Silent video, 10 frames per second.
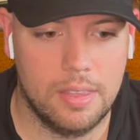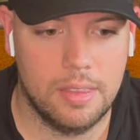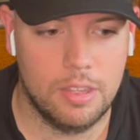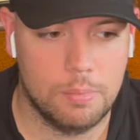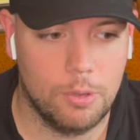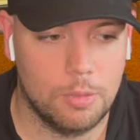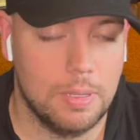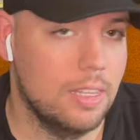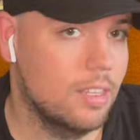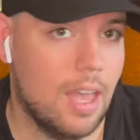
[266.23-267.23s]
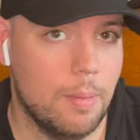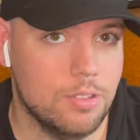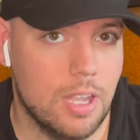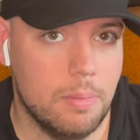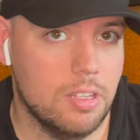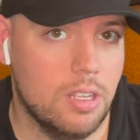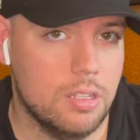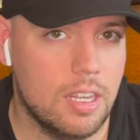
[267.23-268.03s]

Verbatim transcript: this book be in the comic shops, honestly.